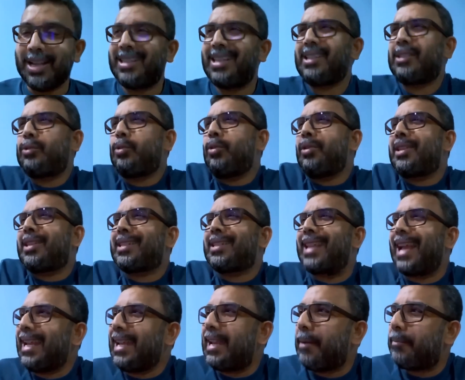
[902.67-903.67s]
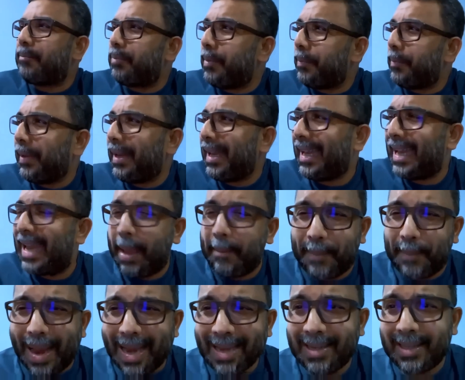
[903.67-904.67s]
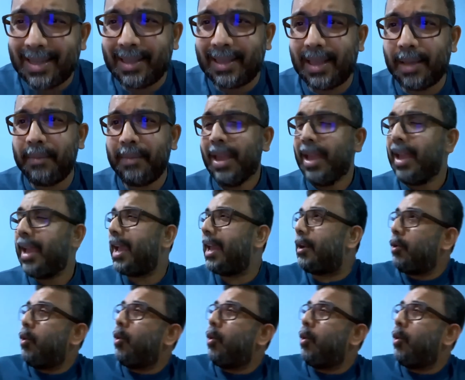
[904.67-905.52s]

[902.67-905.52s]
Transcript: Just don't sign up people and abandon them and